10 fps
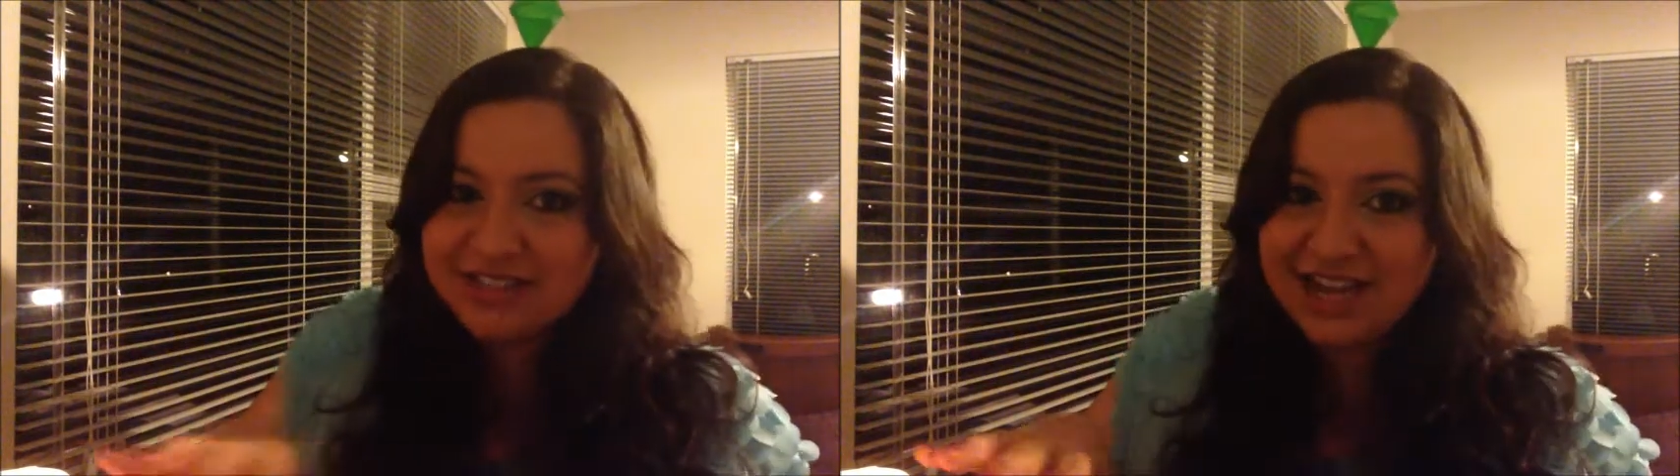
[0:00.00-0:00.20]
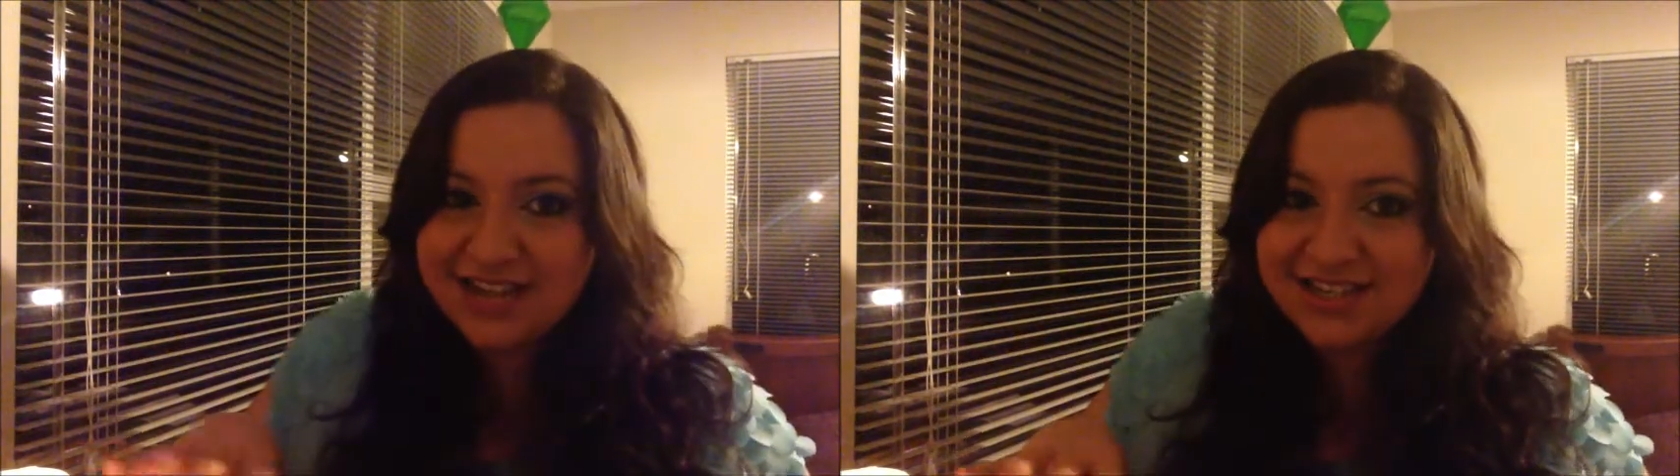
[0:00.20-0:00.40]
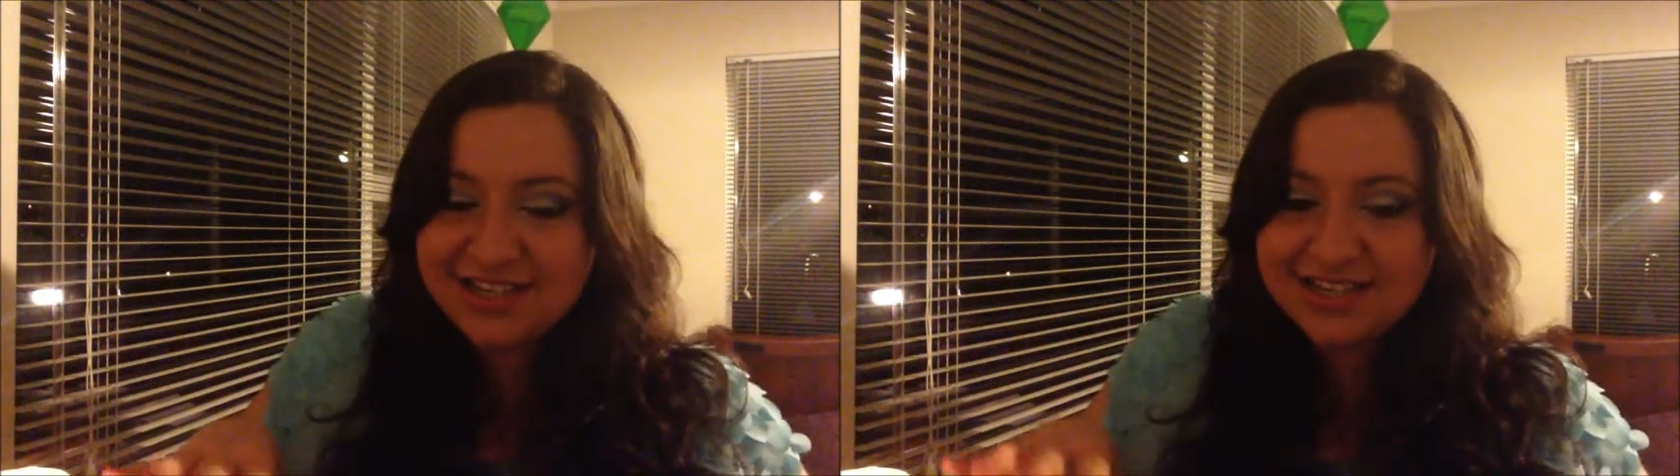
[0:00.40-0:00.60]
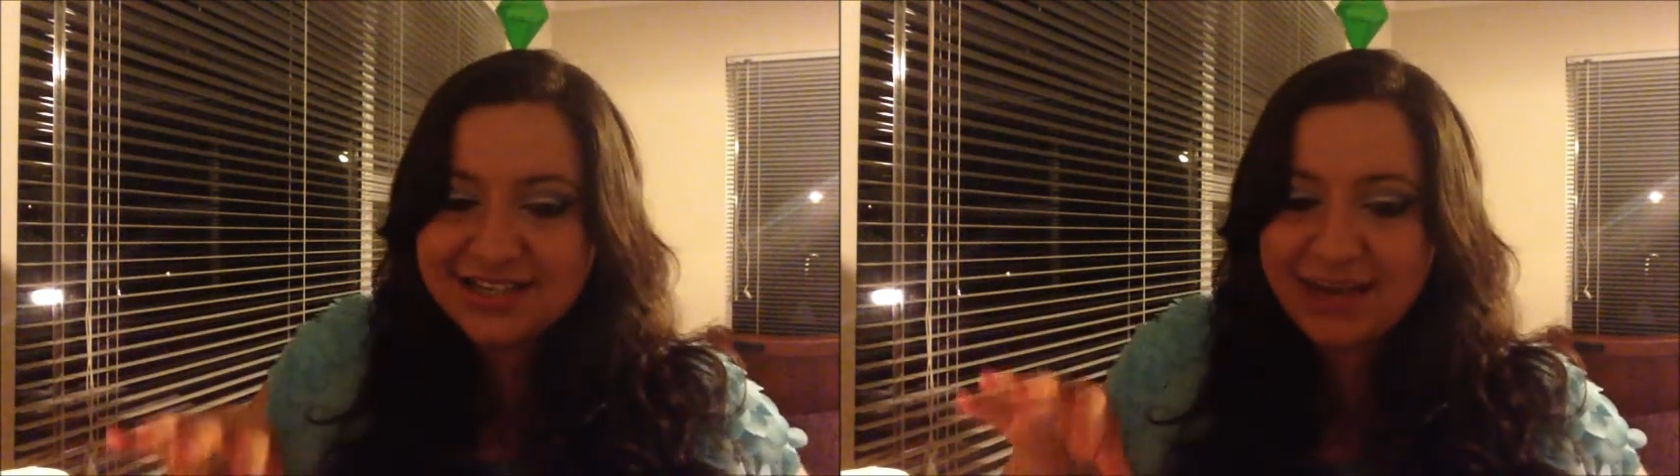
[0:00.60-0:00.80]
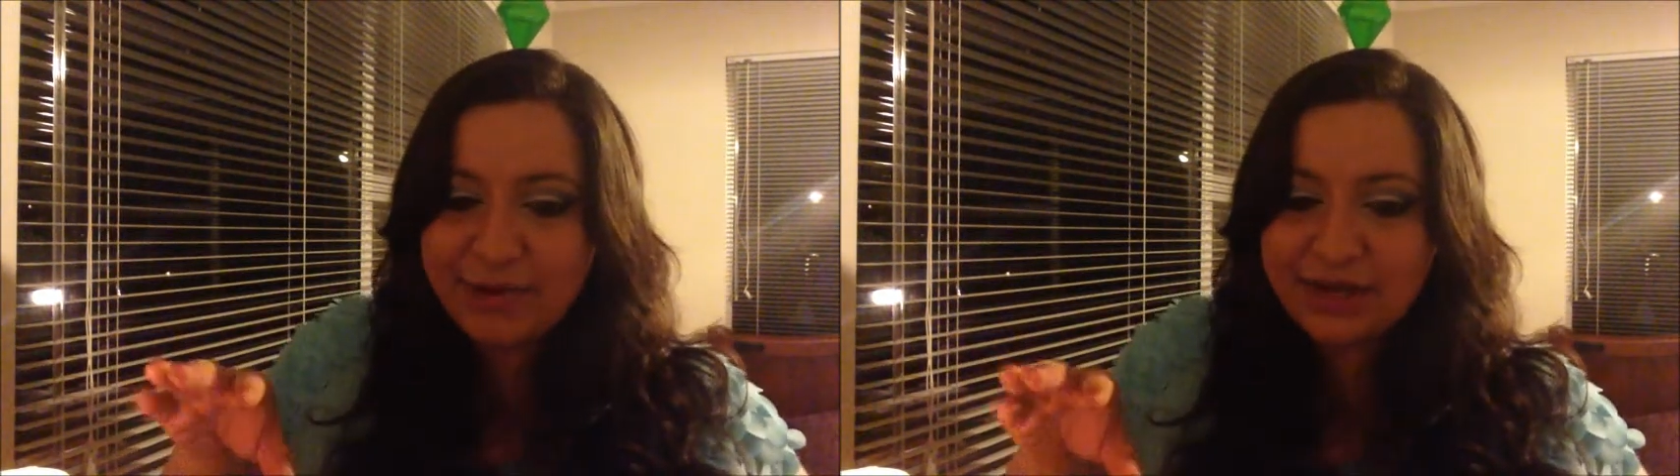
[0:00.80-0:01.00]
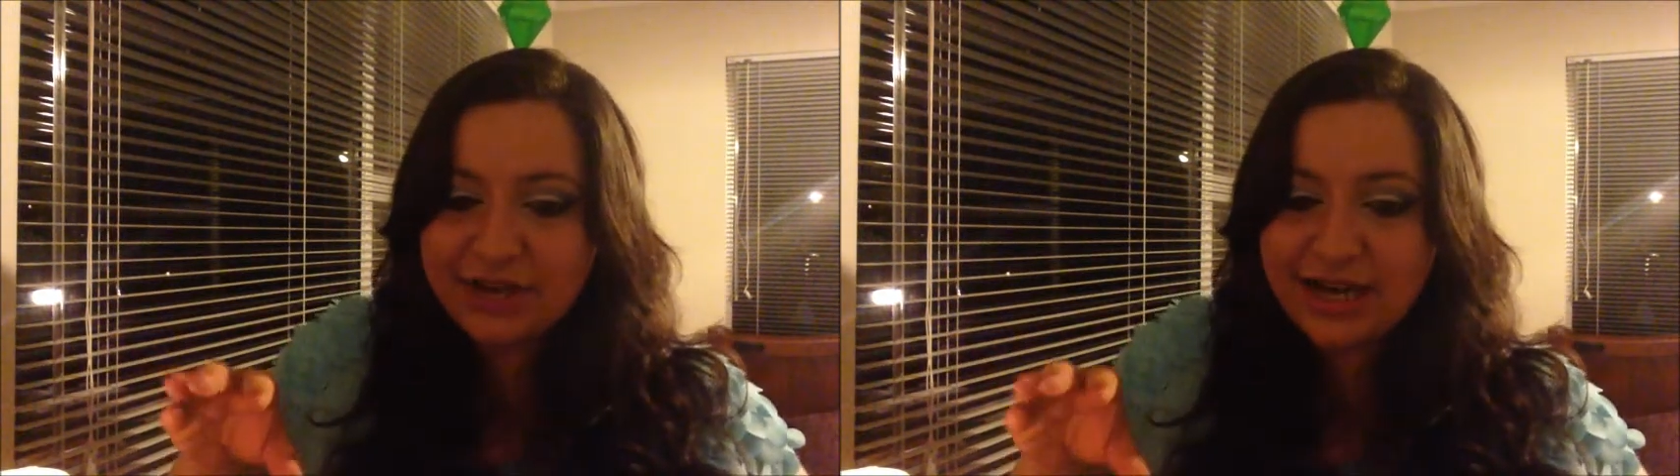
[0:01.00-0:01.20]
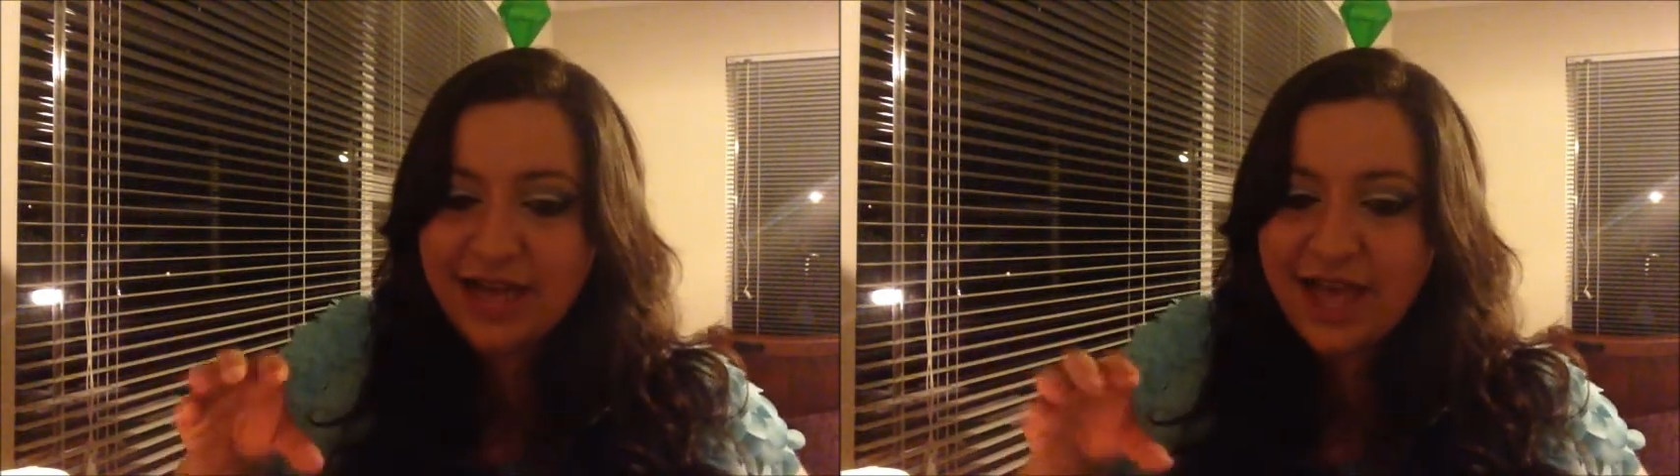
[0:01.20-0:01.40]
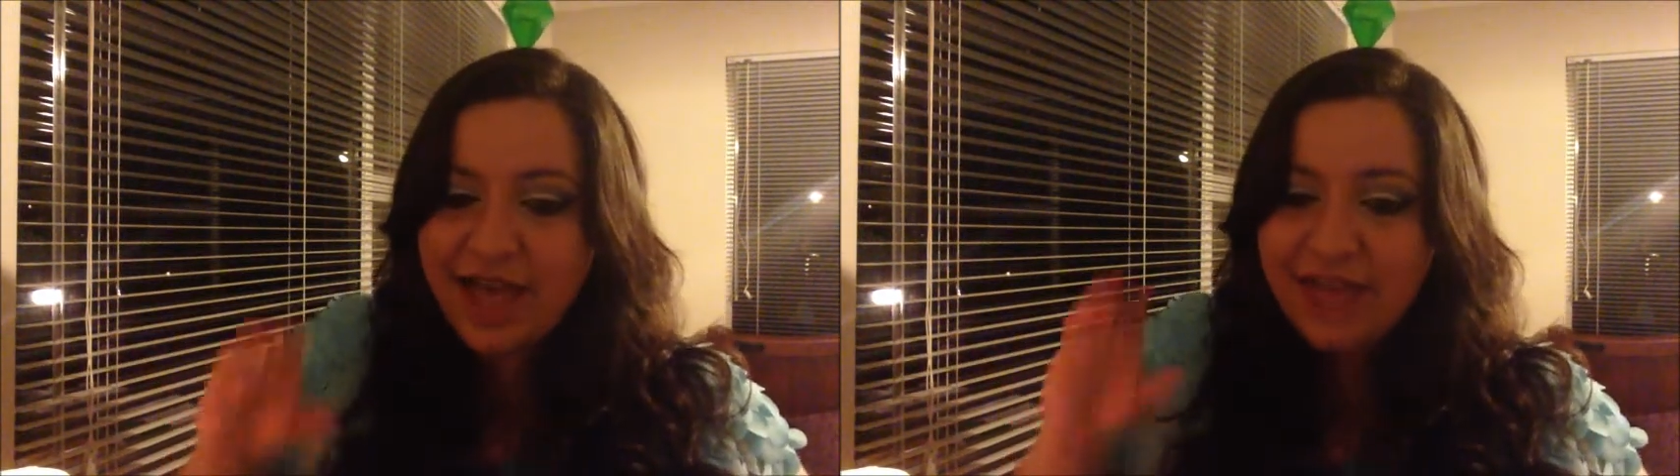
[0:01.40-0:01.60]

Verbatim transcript: duct type area